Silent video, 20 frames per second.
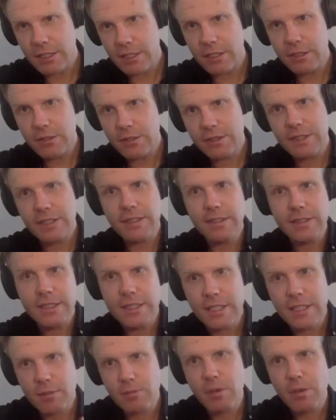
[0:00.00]
Do you see
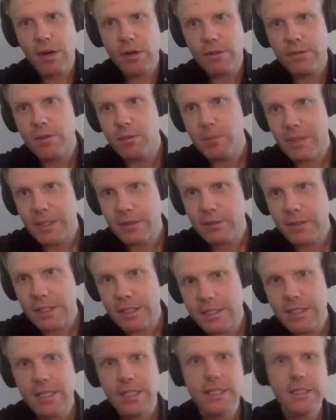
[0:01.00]
this as part of the big
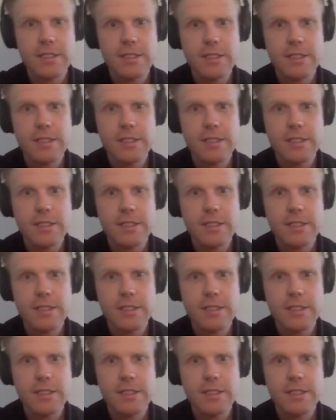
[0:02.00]
reset?